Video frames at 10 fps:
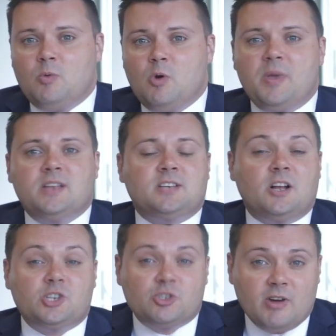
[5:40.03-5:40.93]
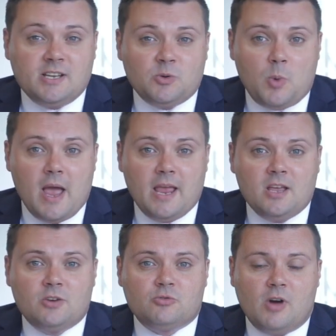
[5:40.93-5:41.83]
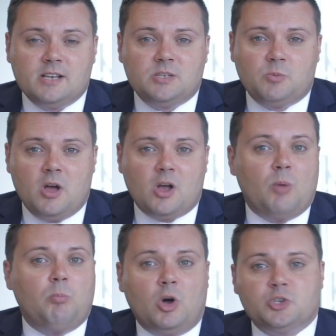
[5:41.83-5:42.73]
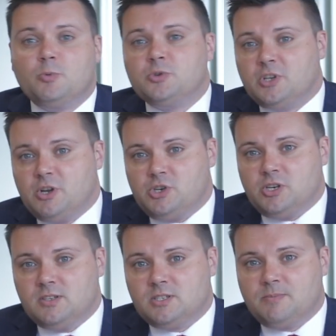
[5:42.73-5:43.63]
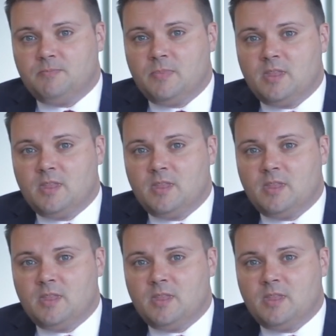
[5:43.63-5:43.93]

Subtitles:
We'll be in touch straight away, trying to work on possible solutions.